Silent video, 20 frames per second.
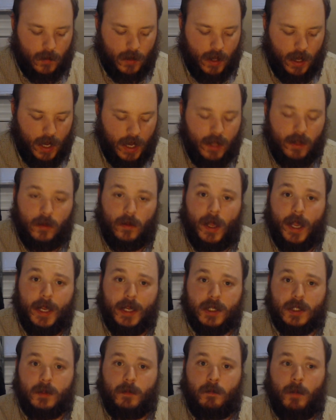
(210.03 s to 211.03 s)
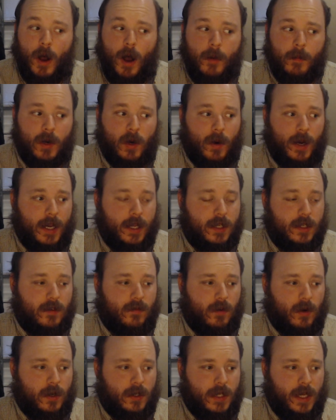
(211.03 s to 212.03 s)
It likes pomegranates,
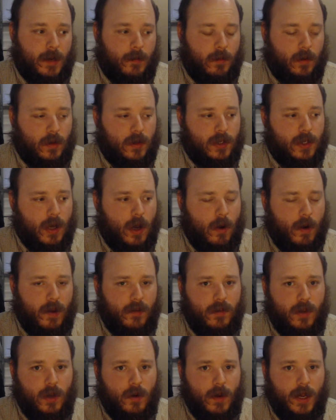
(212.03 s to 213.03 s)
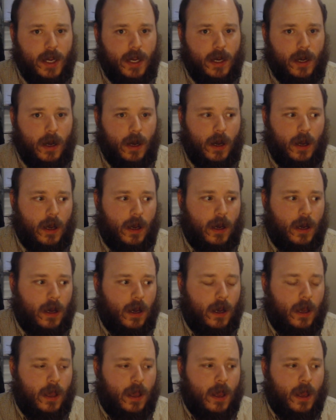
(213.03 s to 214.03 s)
for example. So if you eat
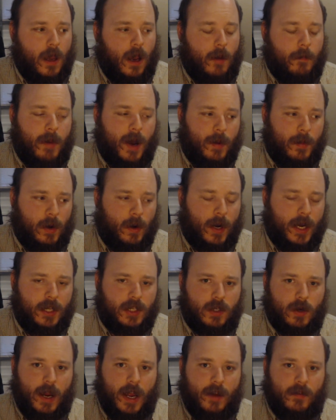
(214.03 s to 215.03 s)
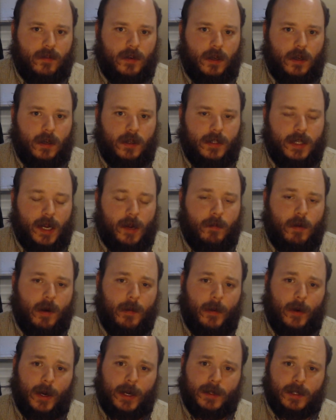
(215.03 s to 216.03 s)
pomegranates or take a
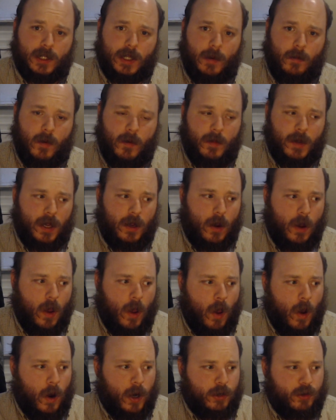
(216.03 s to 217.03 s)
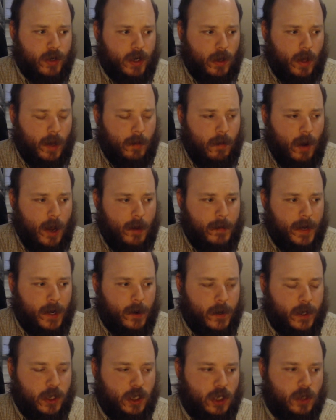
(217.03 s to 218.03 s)
pomegranate supplement or drink a lot of
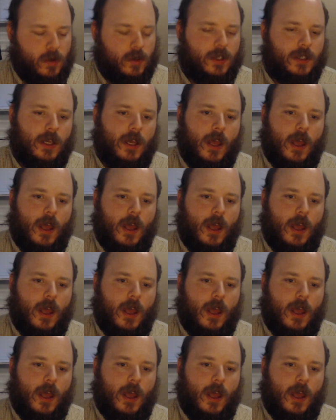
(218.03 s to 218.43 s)
pomegranate juice,